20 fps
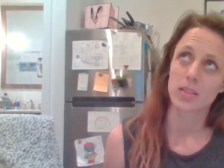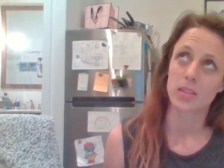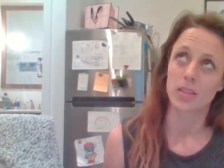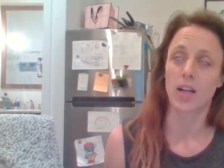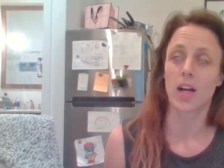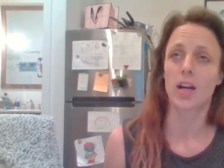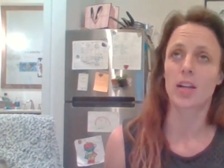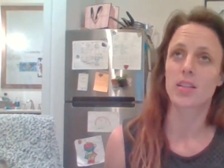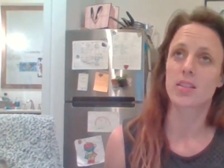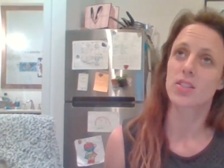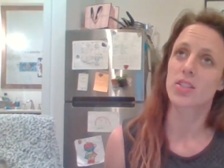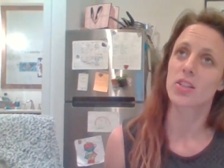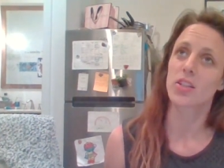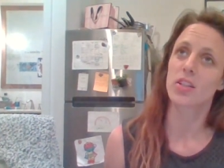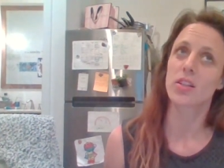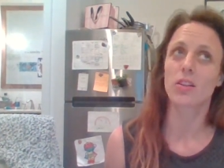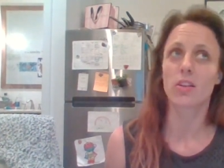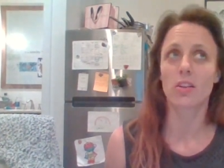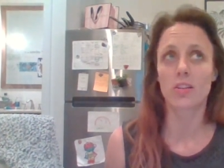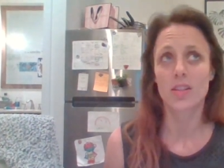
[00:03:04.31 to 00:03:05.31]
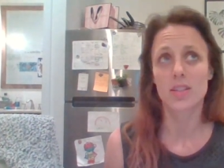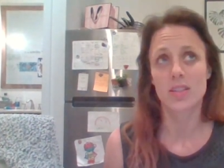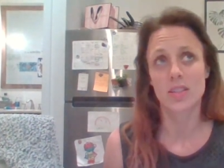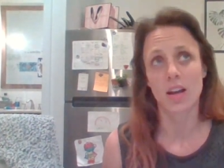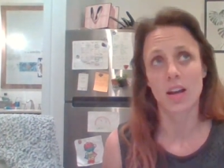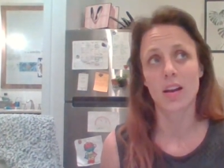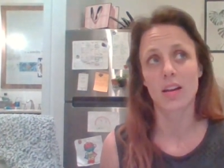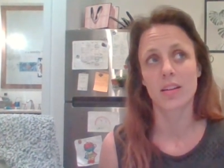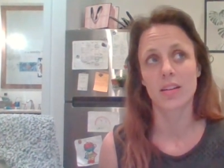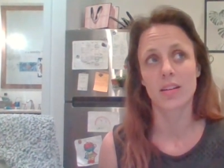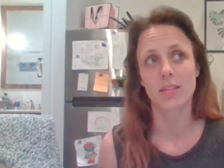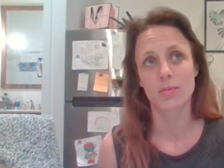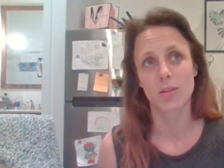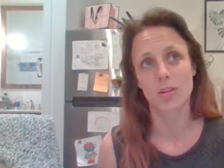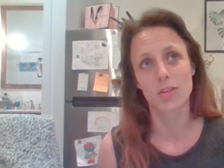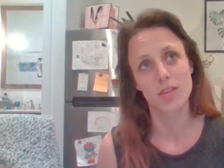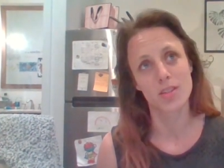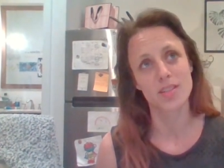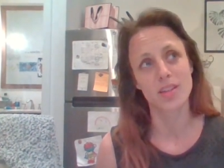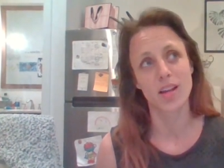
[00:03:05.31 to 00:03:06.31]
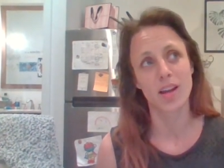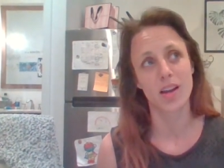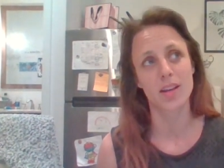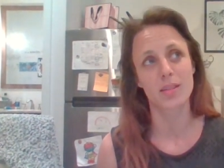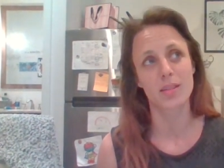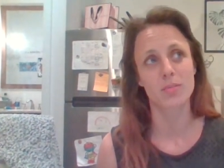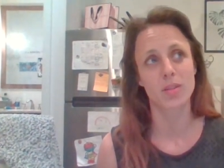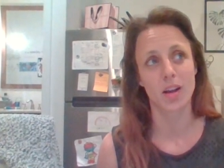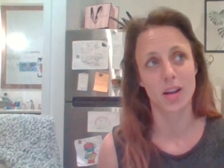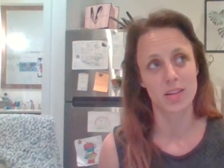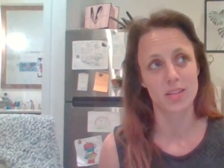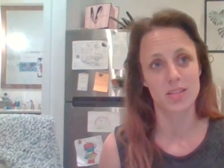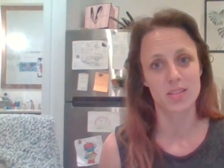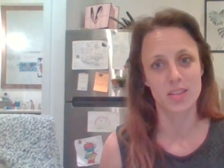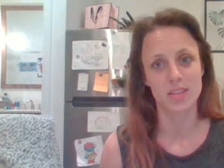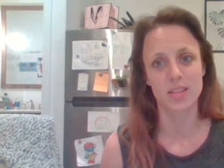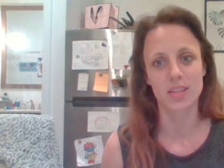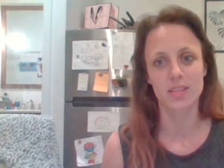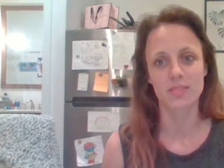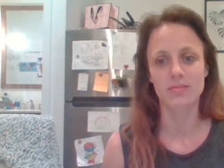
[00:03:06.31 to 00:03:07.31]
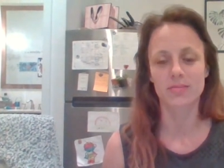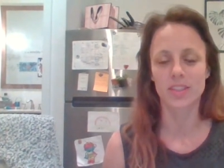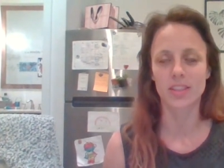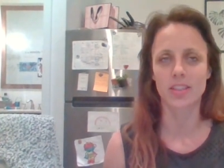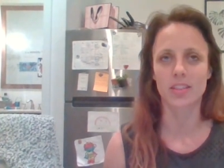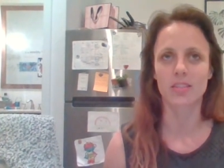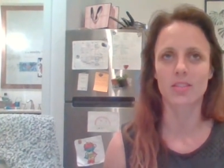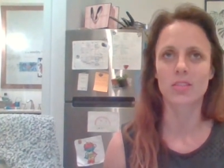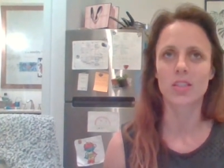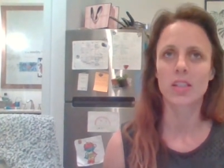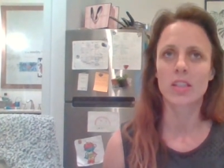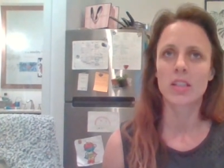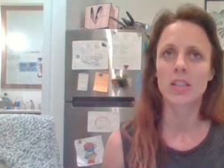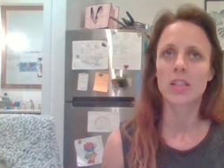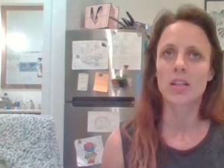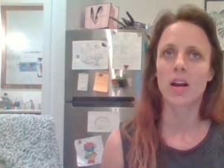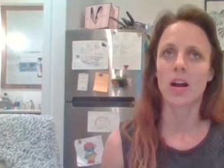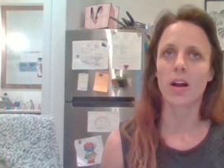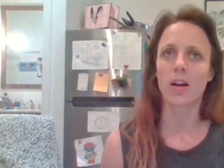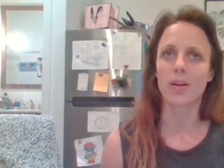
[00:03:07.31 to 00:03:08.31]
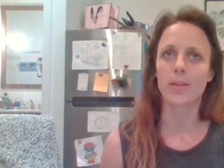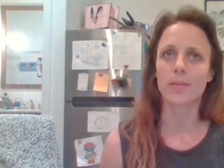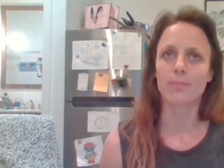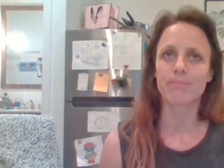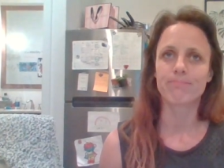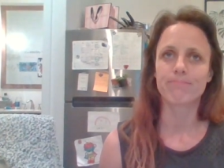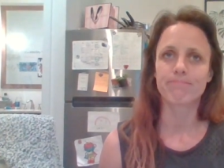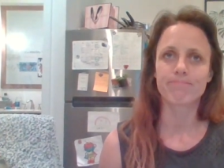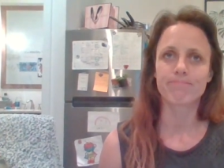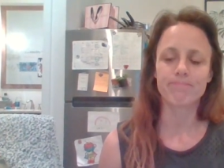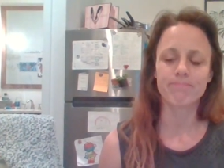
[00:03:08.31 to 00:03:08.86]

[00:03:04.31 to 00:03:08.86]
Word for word: God is good all the time, all the time God is good. You know, um,